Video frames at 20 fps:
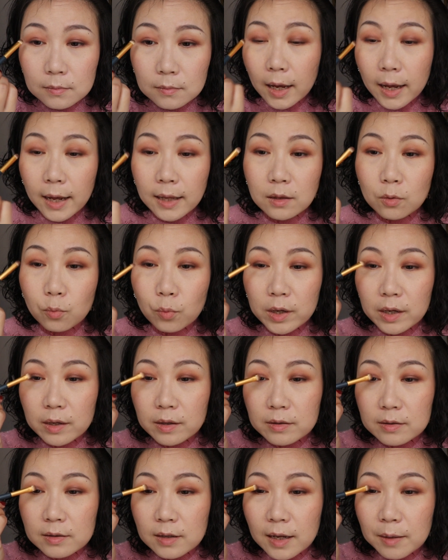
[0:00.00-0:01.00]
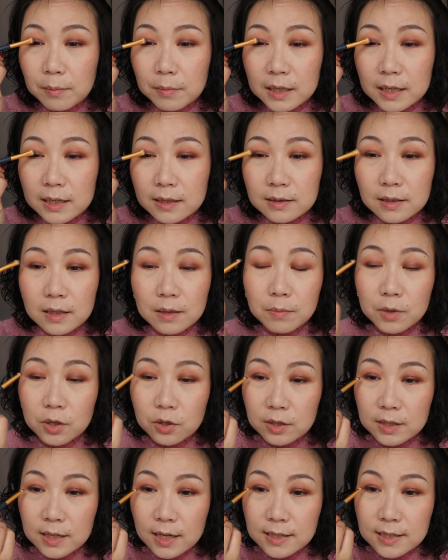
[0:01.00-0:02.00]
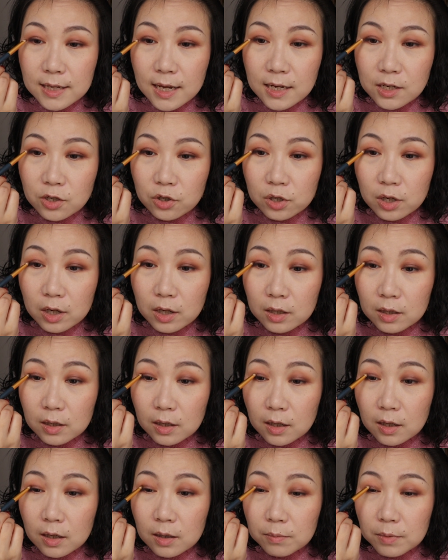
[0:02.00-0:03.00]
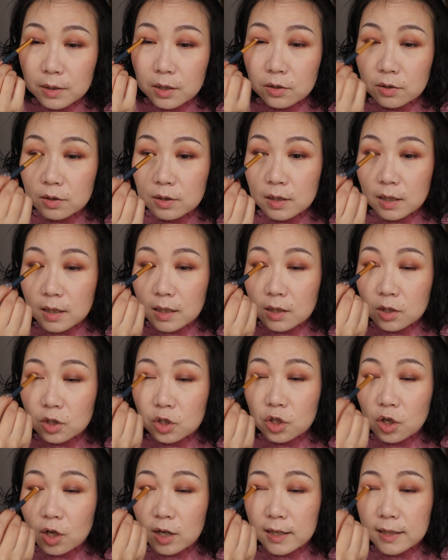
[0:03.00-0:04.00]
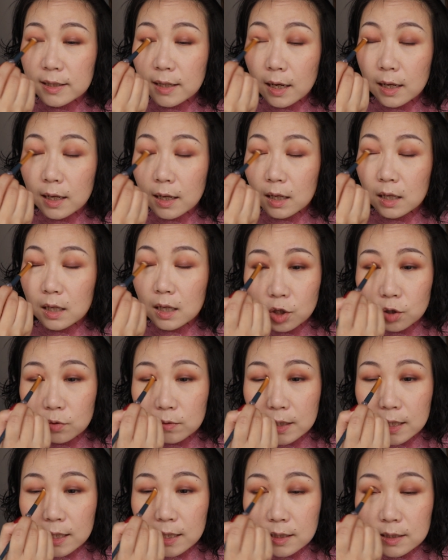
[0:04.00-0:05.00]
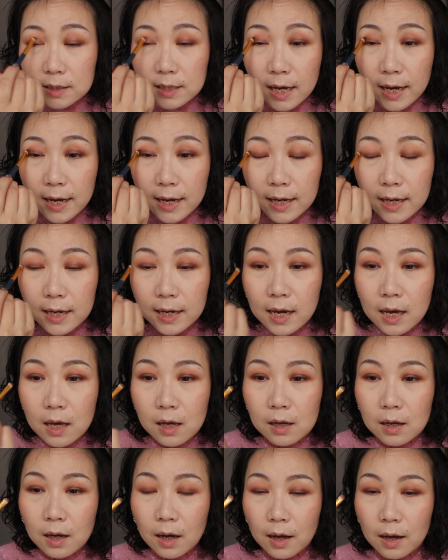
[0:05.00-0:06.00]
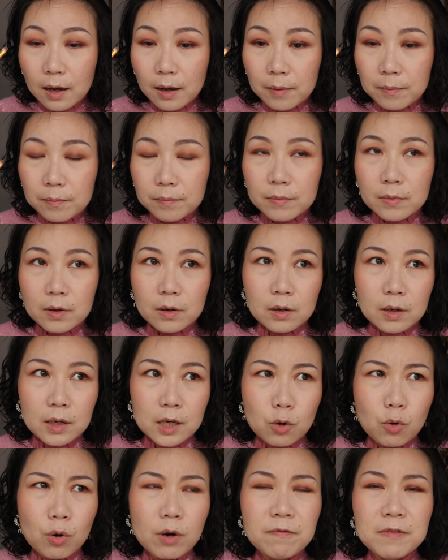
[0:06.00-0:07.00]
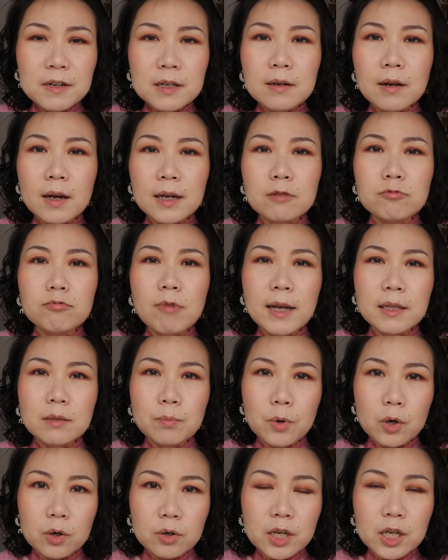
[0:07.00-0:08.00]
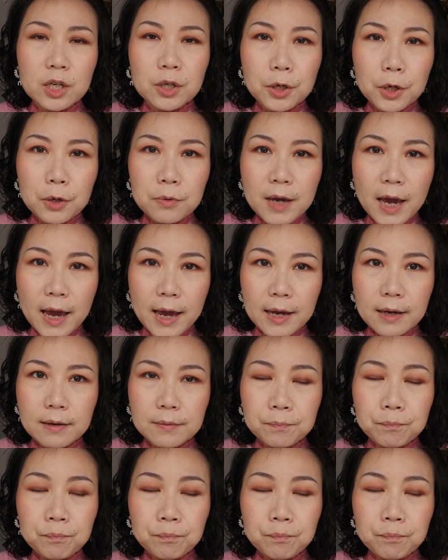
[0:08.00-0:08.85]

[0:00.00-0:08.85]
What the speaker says: And with Emily's immunization, because in China you need a equivalent like a red book in UK.